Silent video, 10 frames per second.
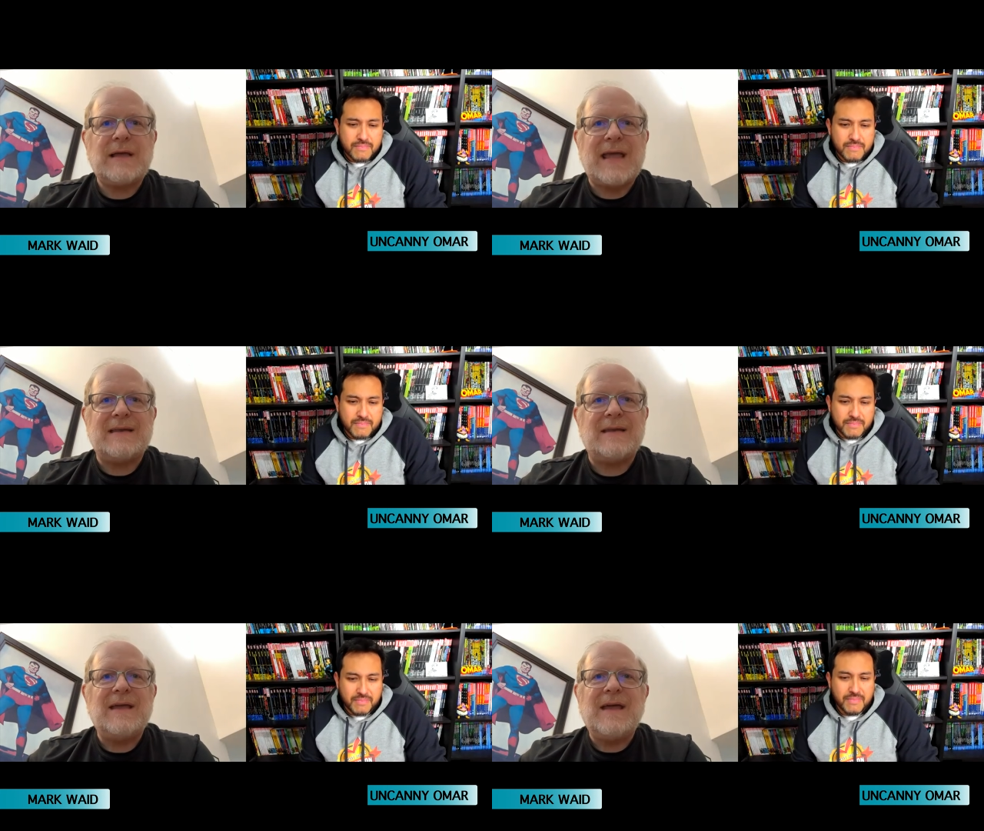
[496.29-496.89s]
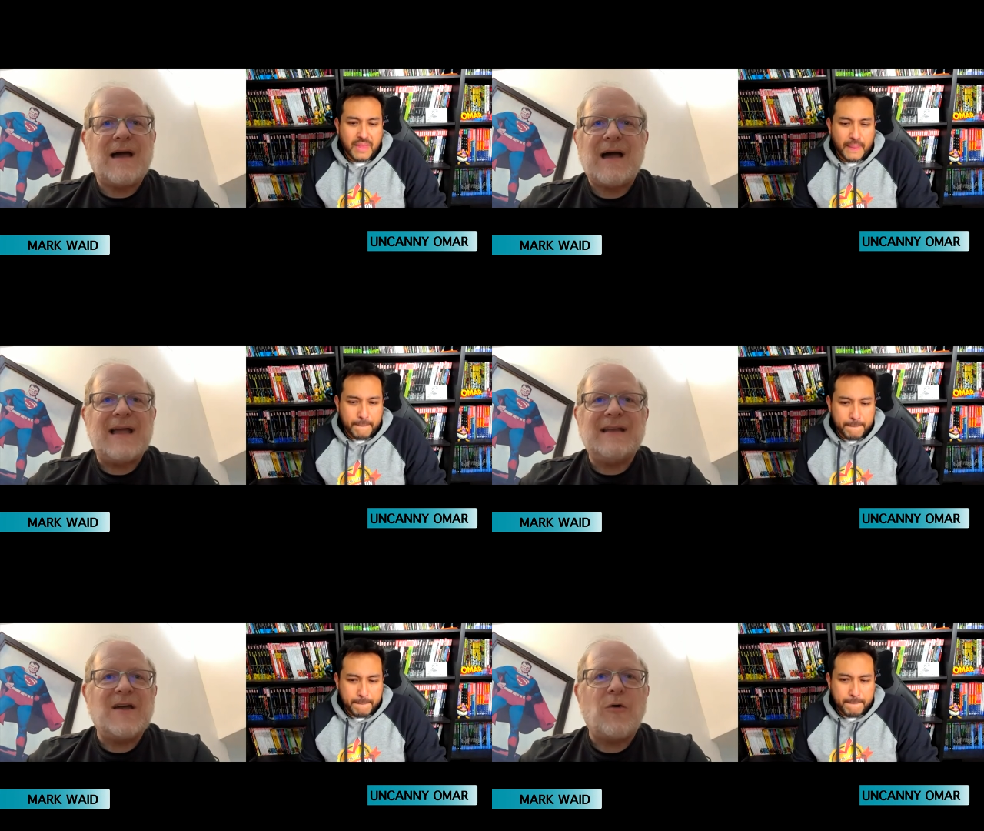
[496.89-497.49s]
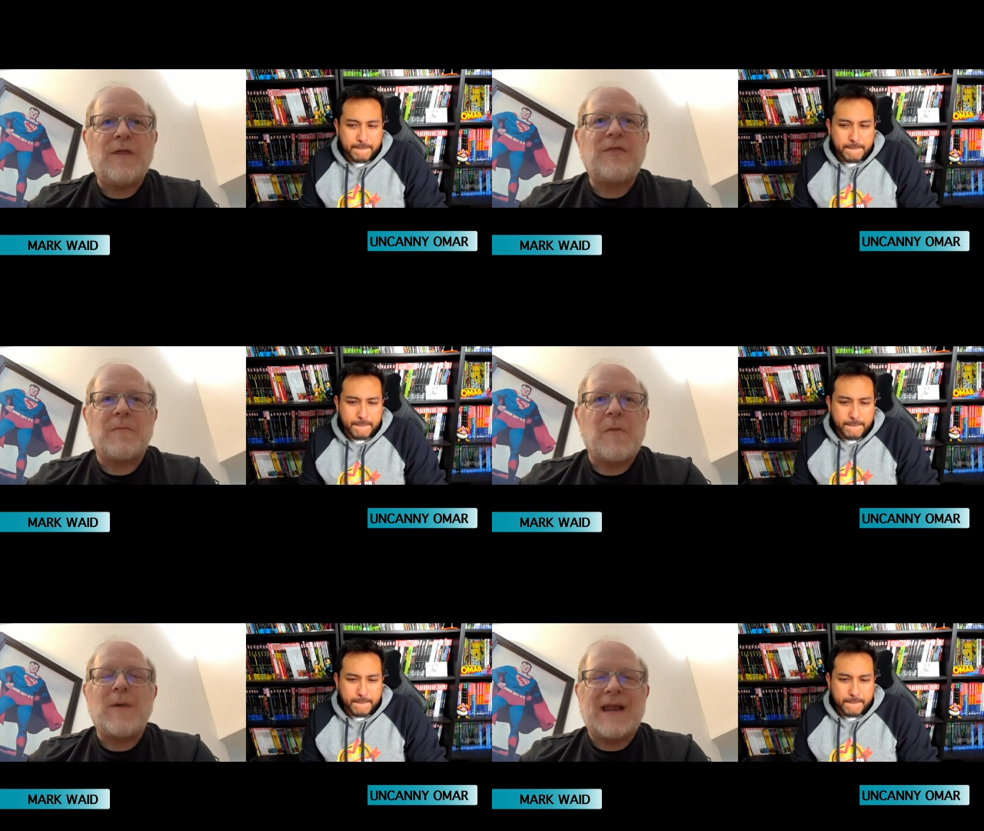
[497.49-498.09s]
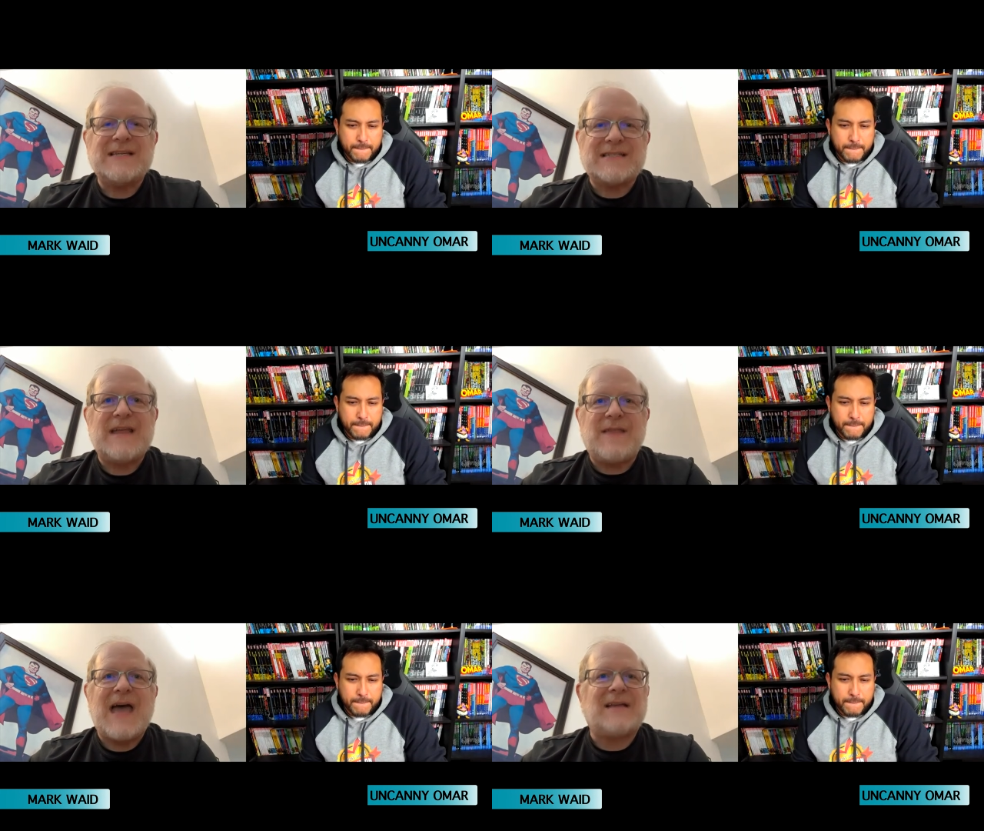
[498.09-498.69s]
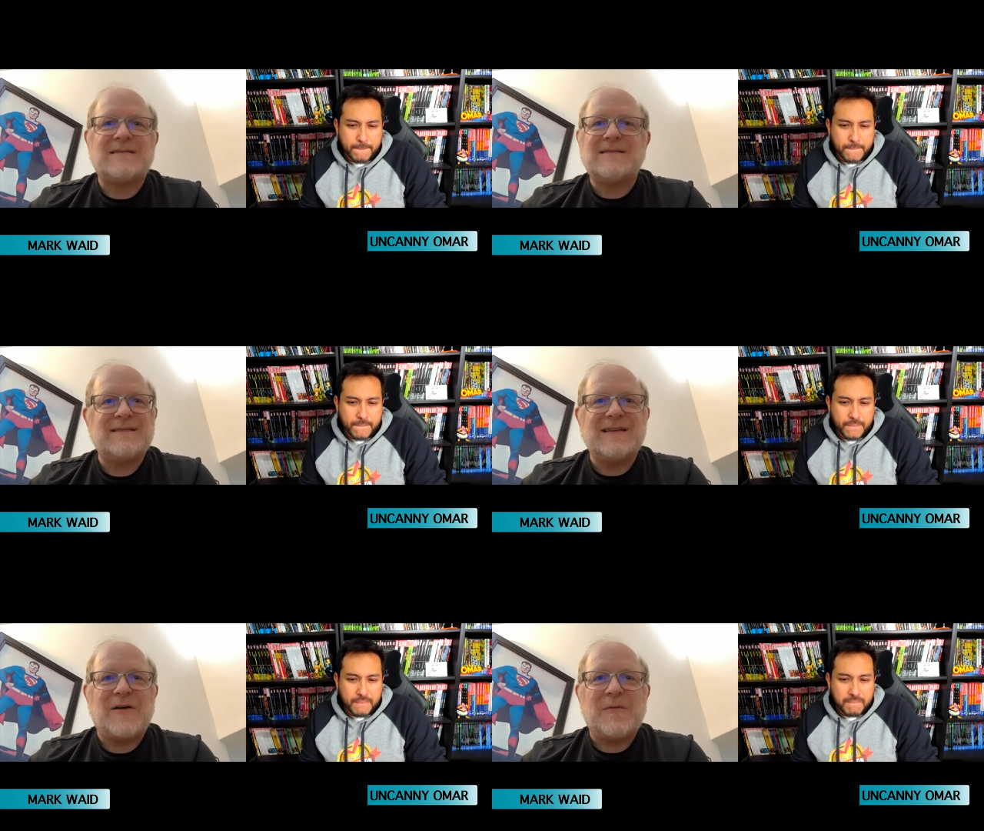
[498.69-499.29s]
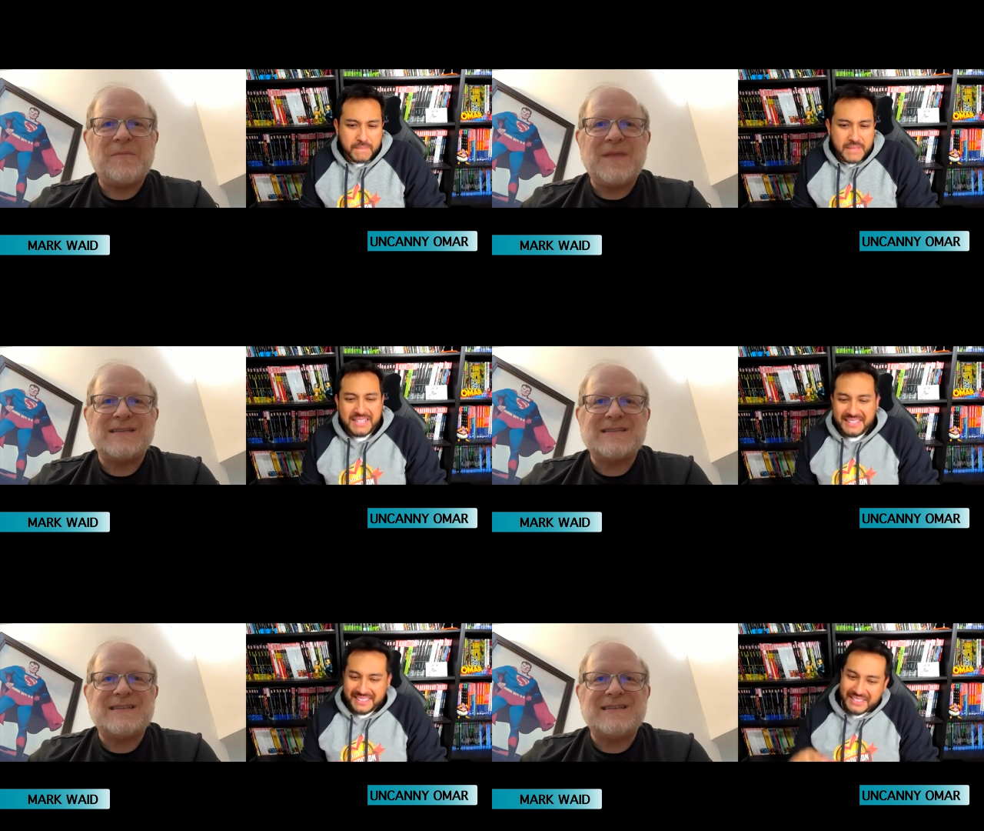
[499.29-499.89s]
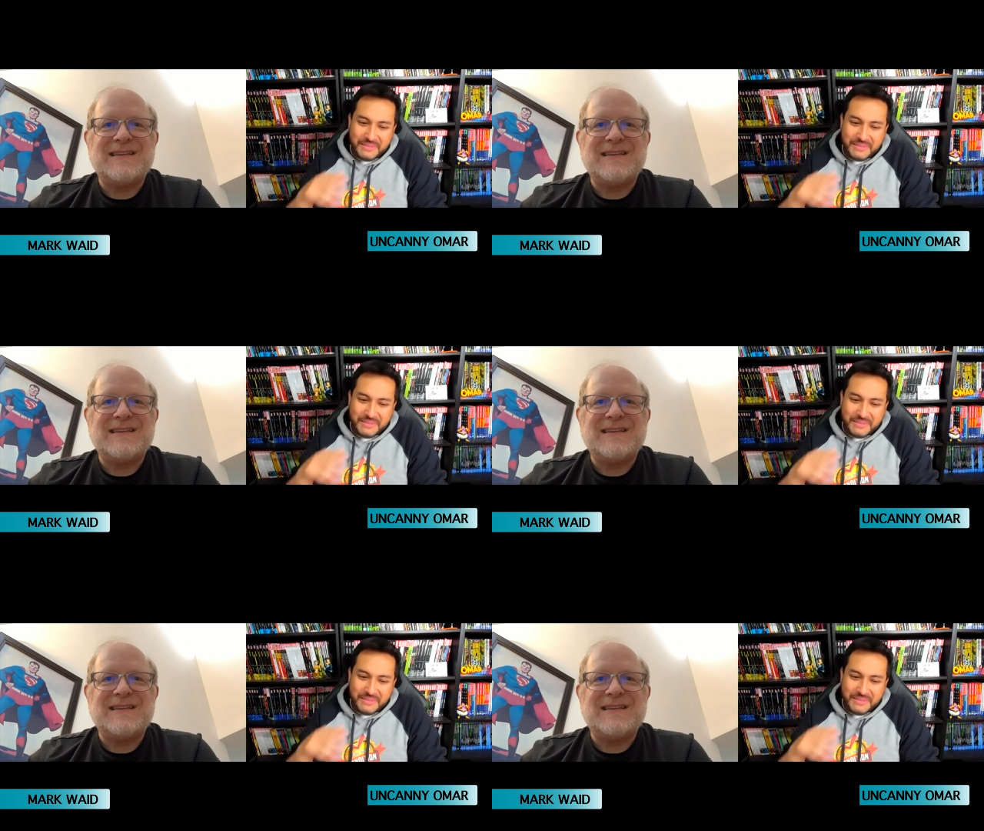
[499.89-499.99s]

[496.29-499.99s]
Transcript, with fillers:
Speaker 1: And I know that the moment I say that, you know, it's,